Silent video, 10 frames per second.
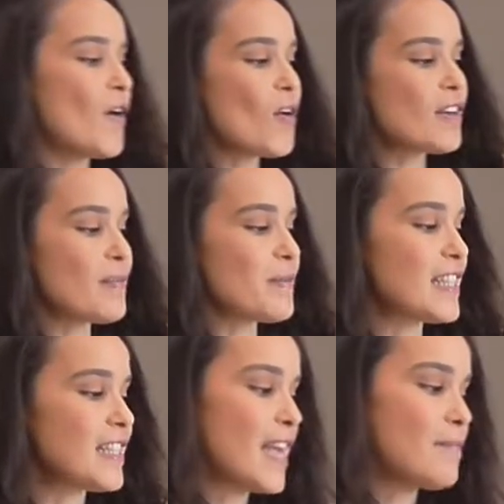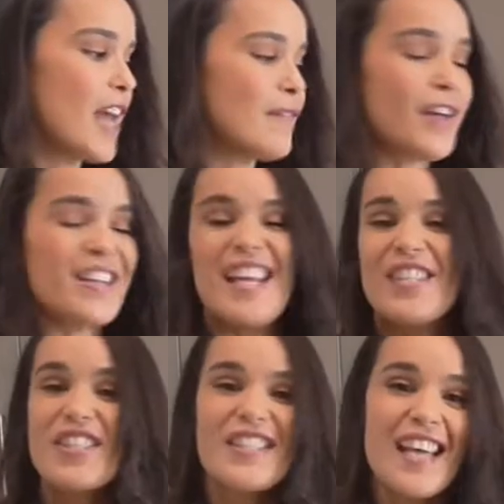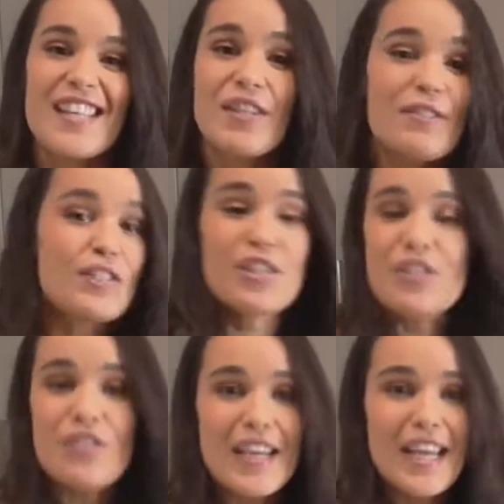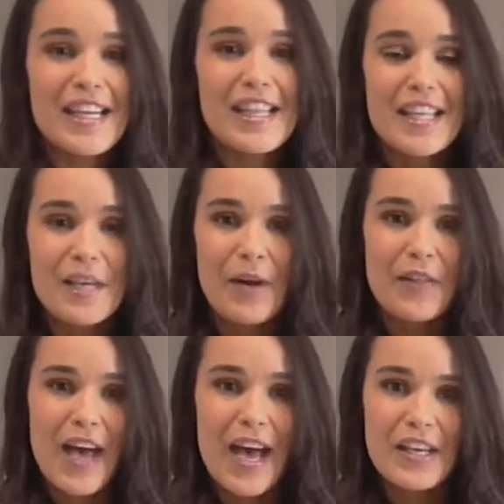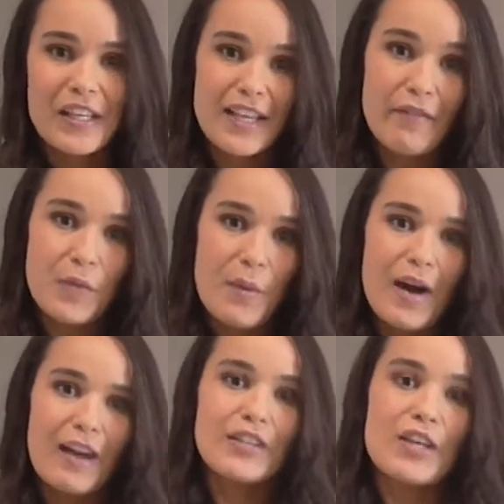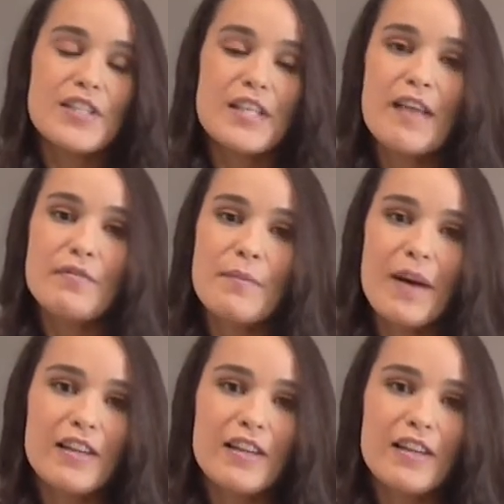all of them are the same length, and let's just get straight in and think about that level 1 paragraph. So level 1